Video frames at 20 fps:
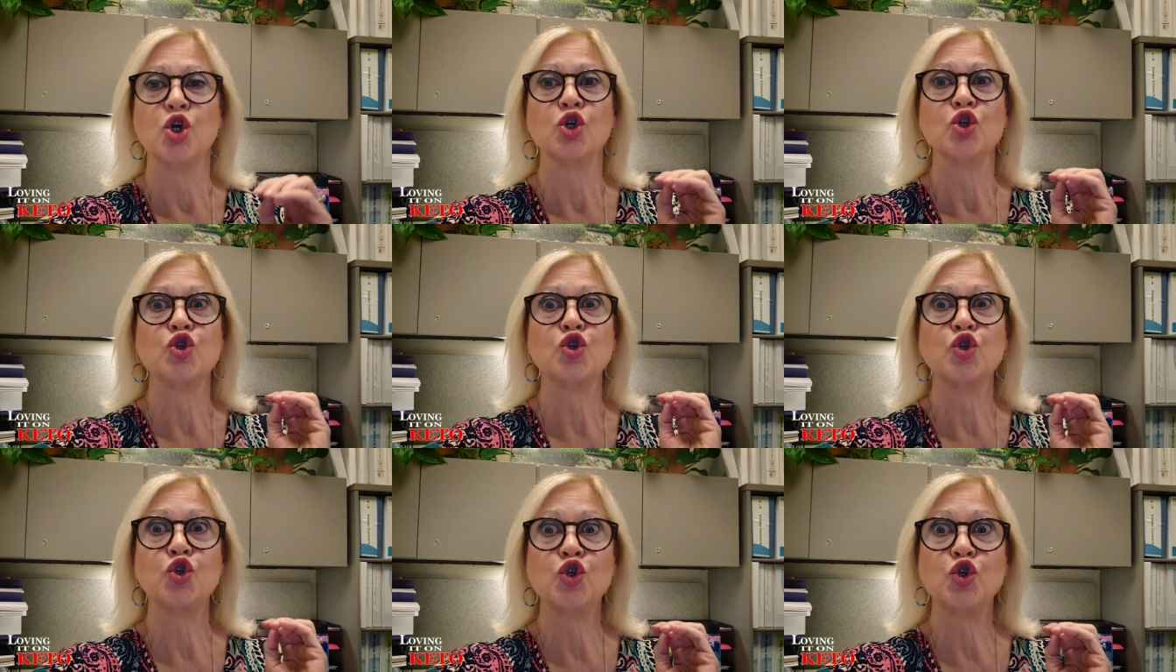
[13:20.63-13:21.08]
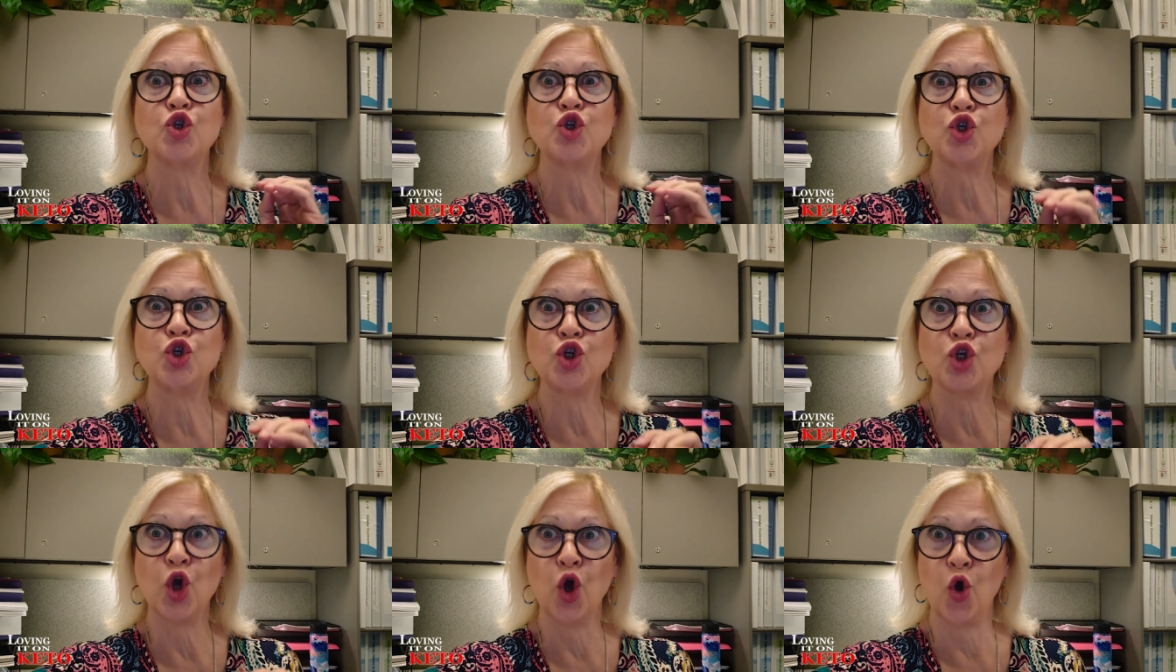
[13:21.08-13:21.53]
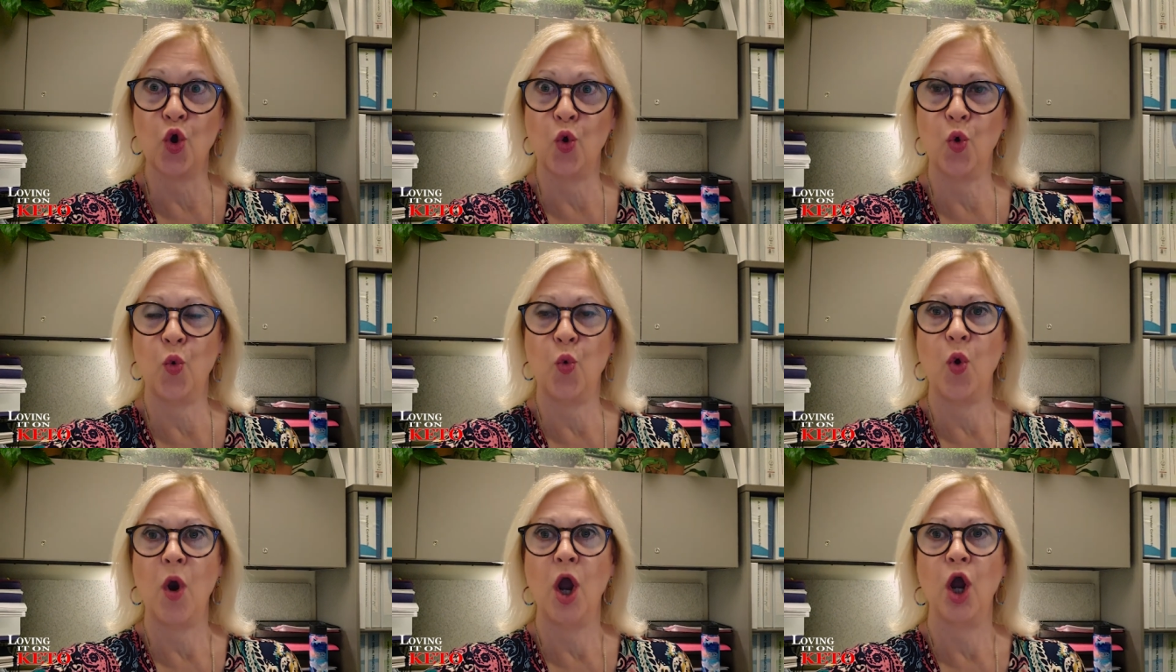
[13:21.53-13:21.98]

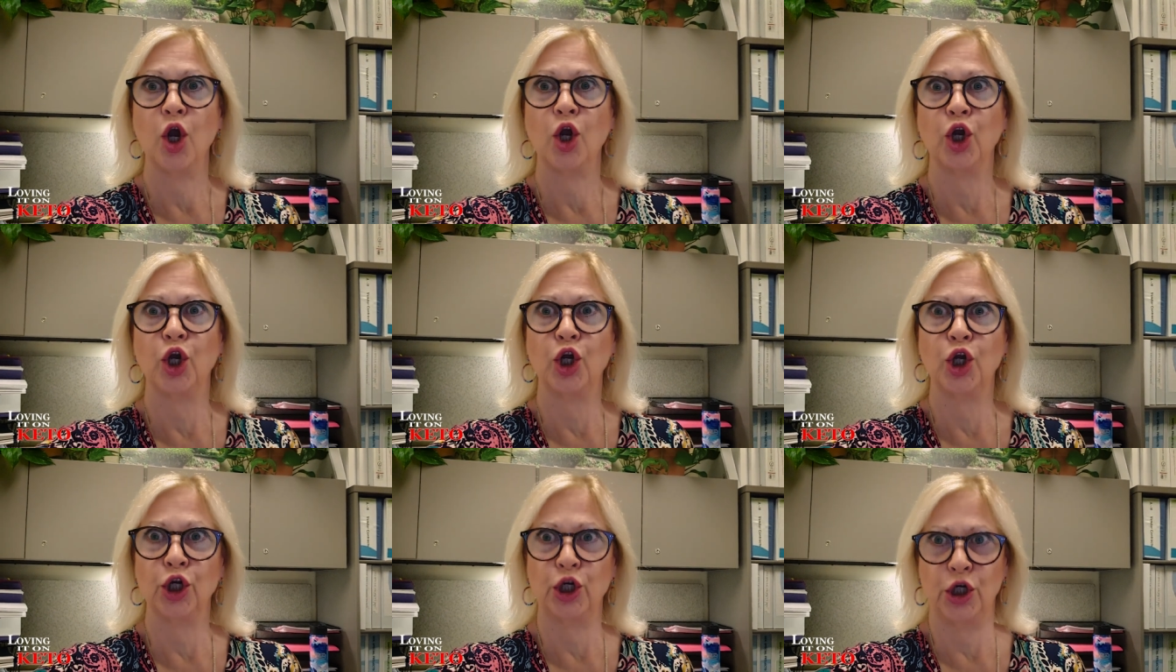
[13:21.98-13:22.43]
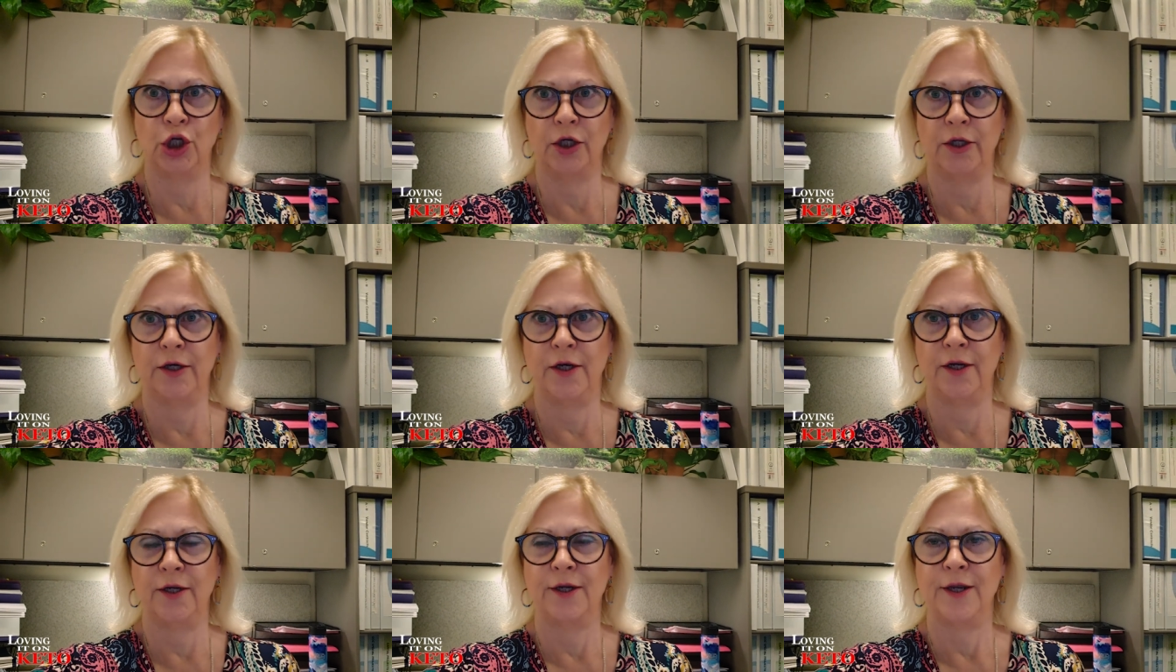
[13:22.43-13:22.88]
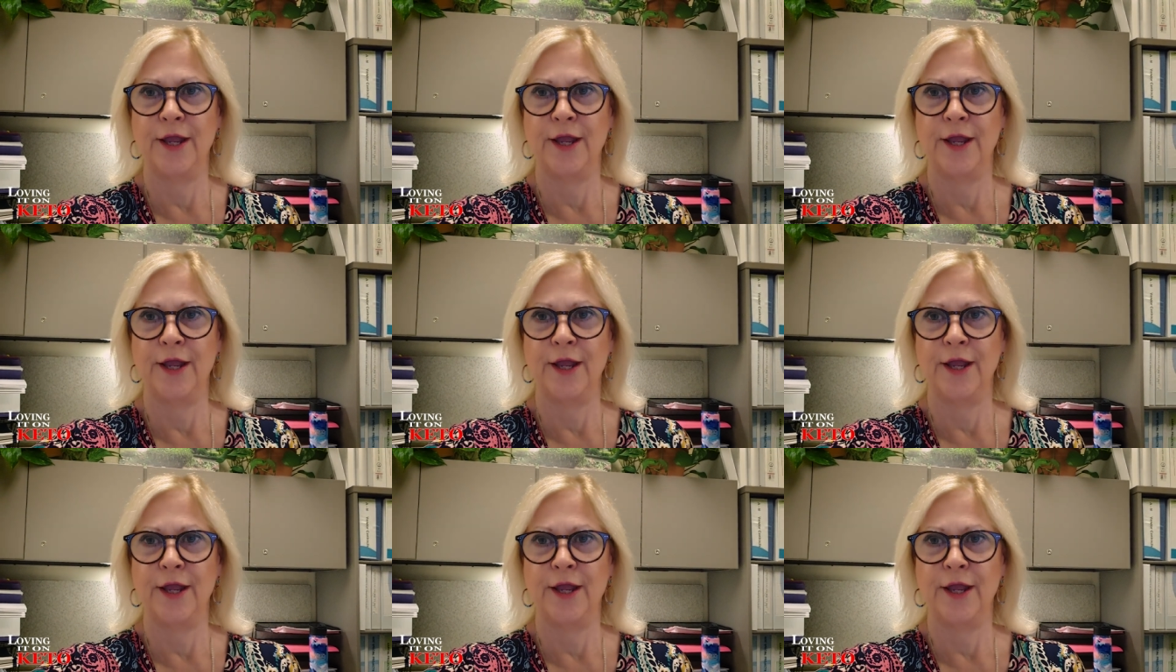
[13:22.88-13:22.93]
so good.